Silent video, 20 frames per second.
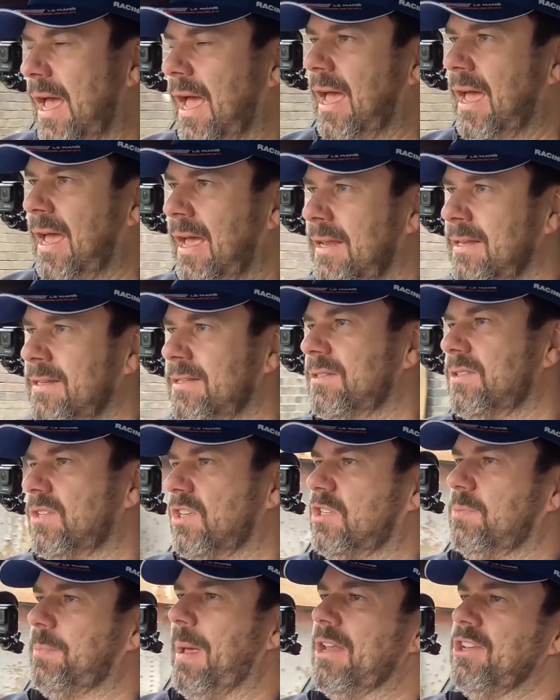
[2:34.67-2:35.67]
and
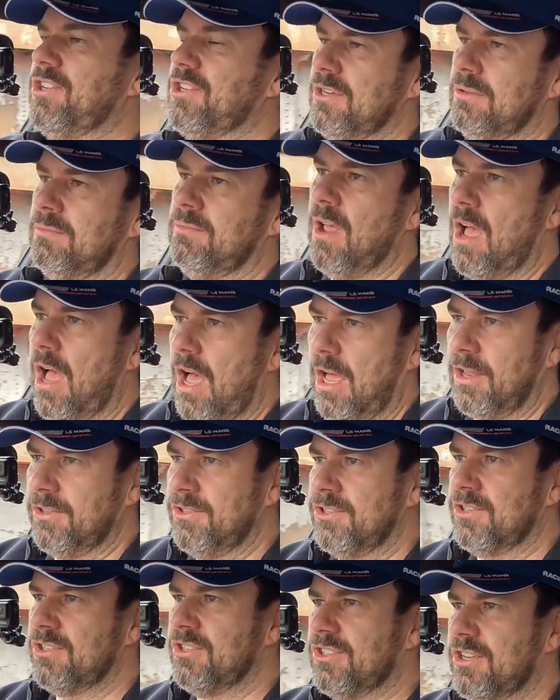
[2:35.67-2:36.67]
suspension
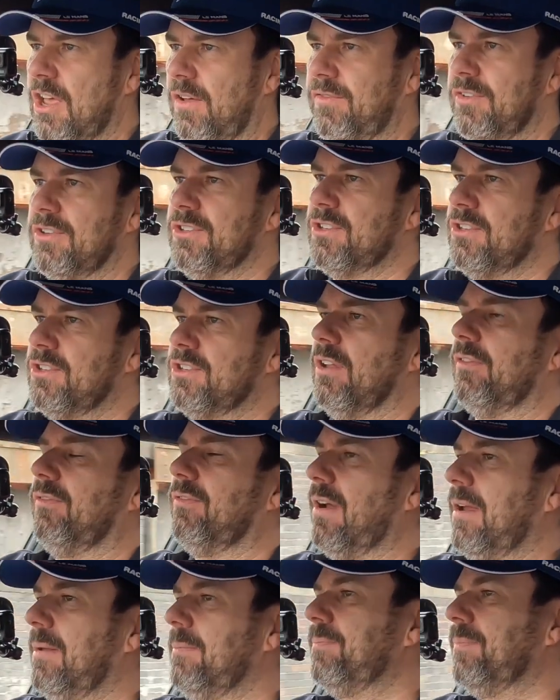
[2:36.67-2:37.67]
hardens and softens and
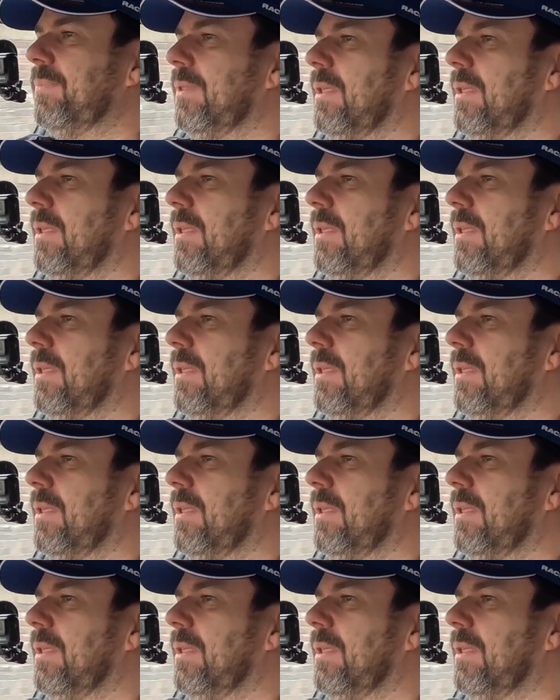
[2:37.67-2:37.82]
stuff, right?